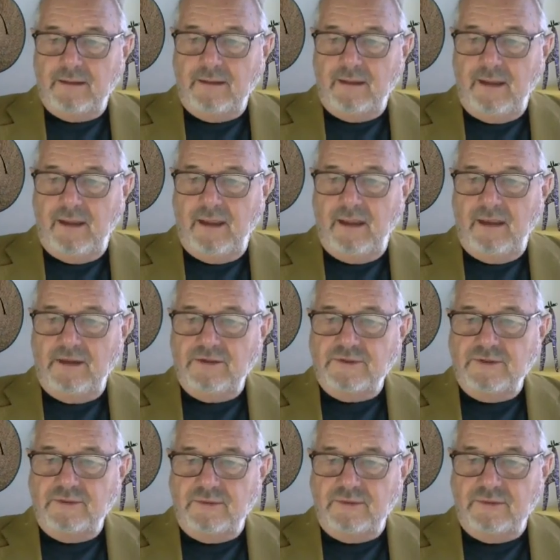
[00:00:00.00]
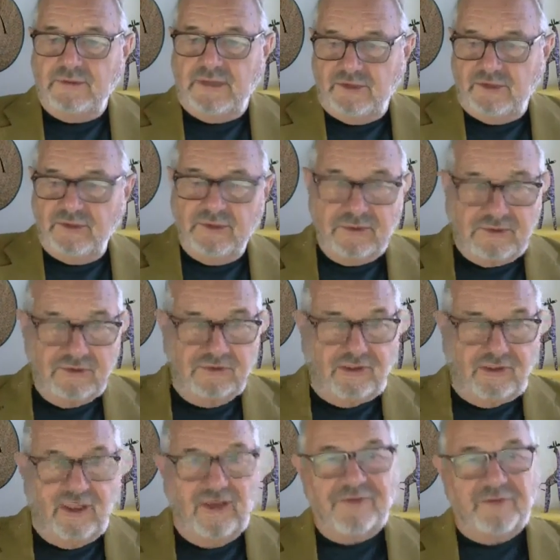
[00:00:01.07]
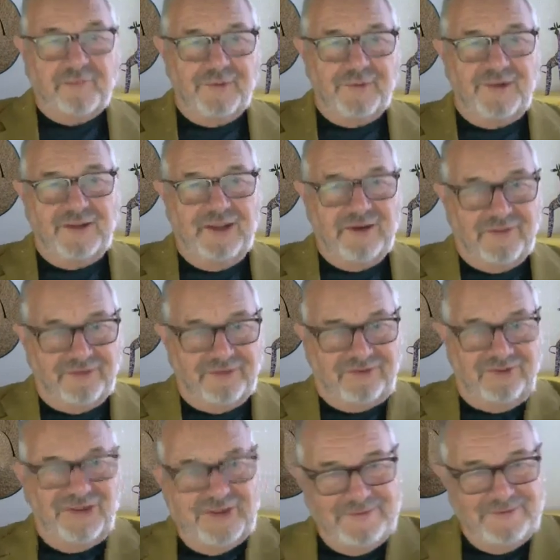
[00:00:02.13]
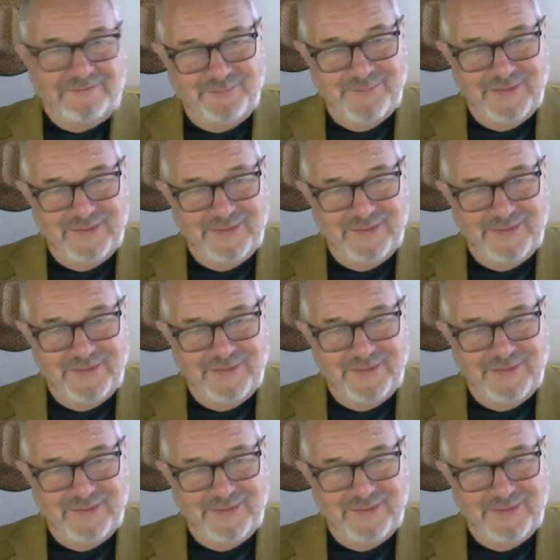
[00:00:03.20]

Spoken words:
and getting her kids out of the sea,